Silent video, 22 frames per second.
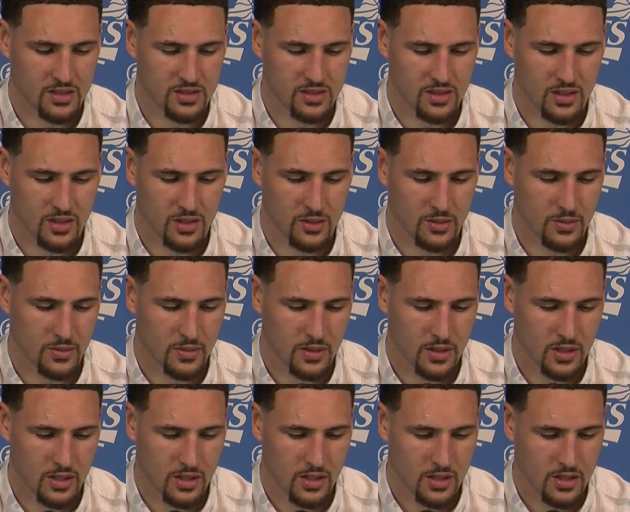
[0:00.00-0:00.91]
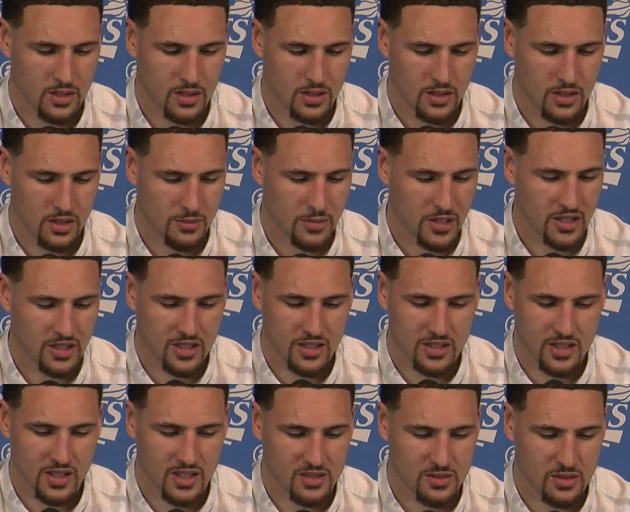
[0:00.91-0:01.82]
So make the
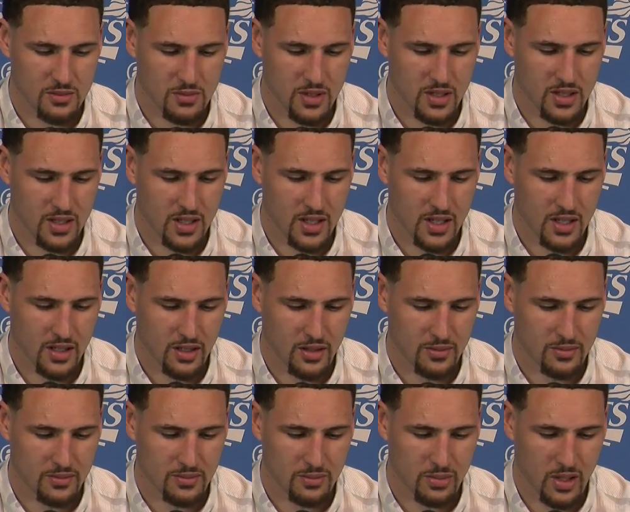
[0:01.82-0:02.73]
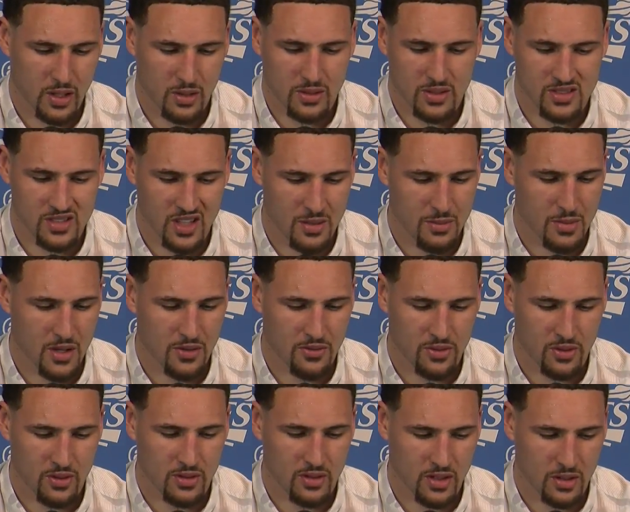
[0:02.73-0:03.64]
adjustment Monday and play with the same
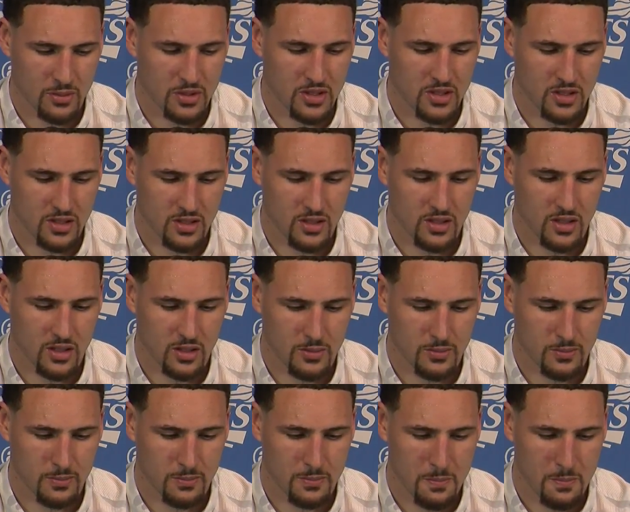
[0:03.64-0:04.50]
effort, and I'll be good to go.